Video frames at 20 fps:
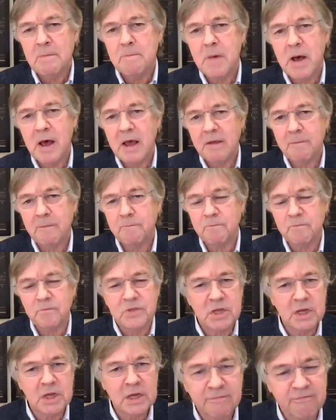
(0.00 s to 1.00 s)
my
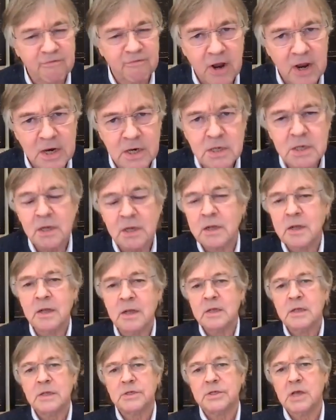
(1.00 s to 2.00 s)
dear friend,
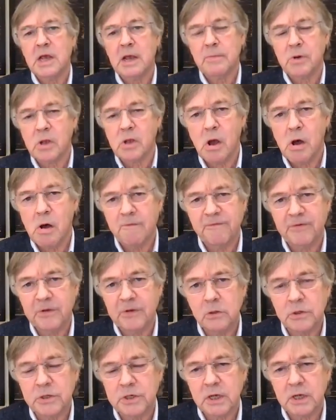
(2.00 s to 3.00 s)
Simon
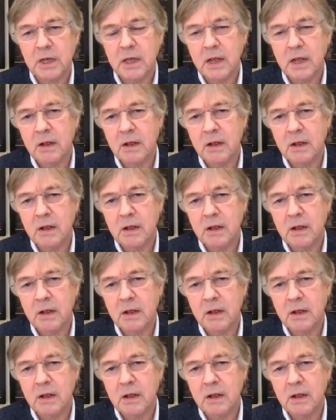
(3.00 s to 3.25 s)
Garfield,